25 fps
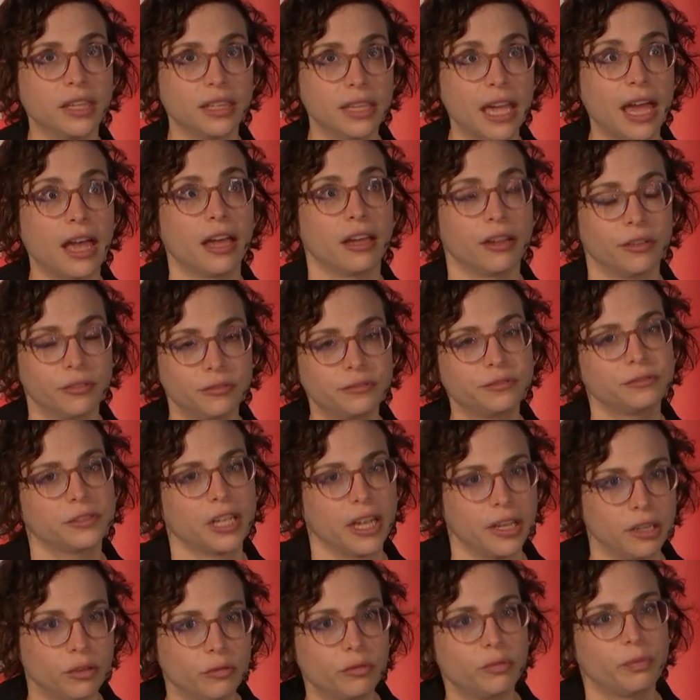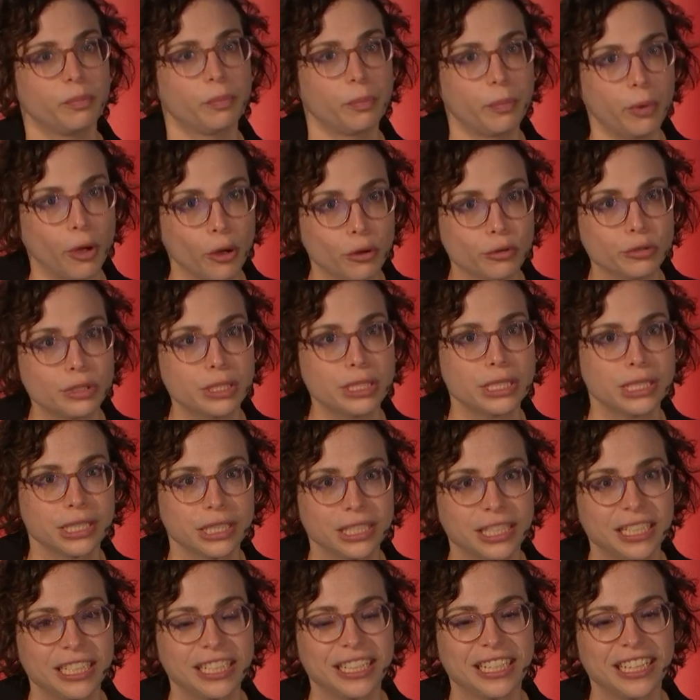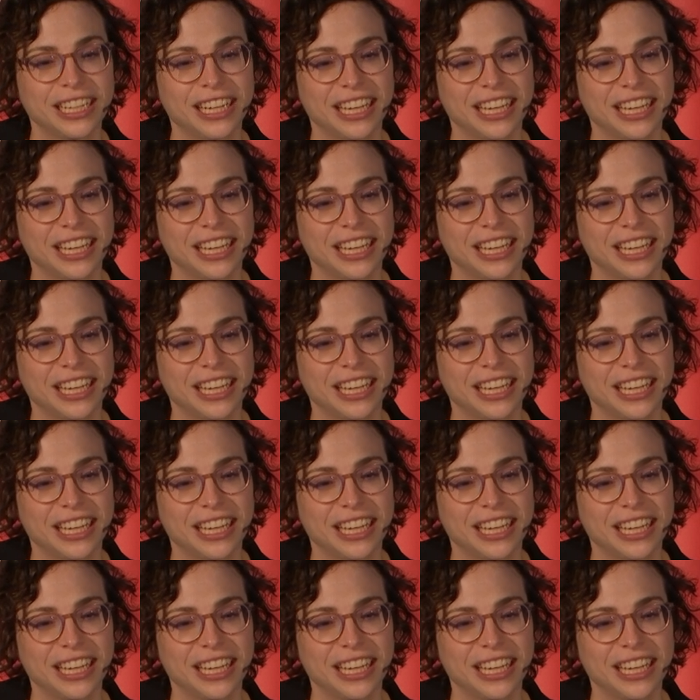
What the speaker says: yeah, of kind of post